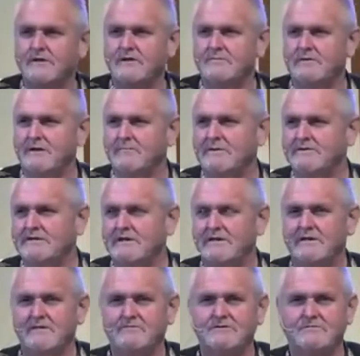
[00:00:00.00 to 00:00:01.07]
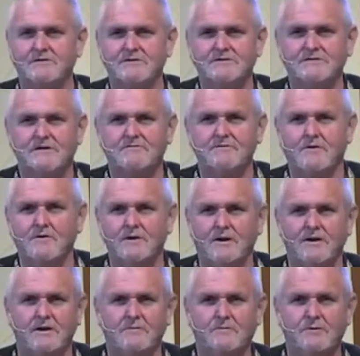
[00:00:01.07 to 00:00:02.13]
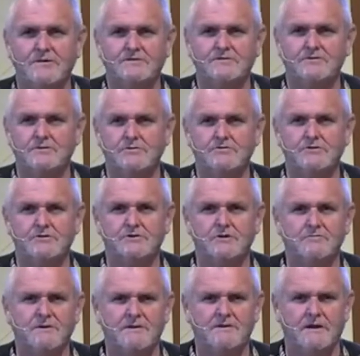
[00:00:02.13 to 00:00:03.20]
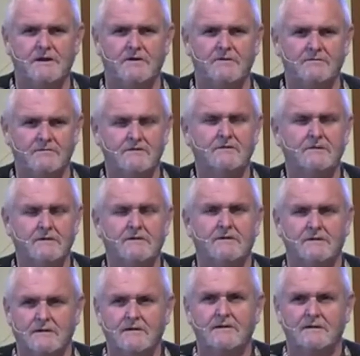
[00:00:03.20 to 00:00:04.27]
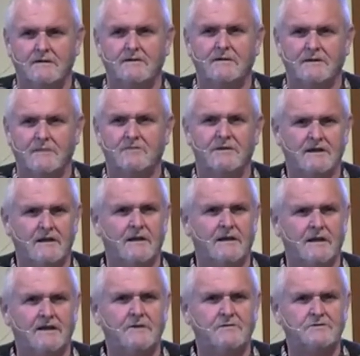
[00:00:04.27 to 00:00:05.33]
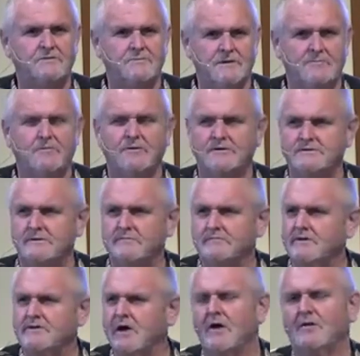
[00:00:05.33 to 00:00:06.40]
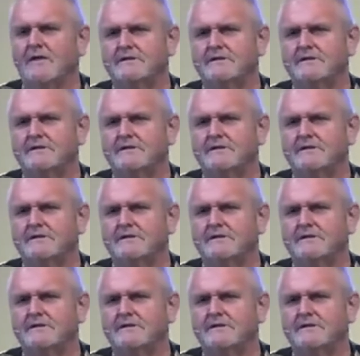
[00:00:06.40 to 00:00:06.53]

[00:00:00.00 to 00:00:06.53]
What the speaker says: but let me tell you, there was some good stuff going on at the prison, too. You should have been there. I'm thinking a lot of you should be in prison. But no,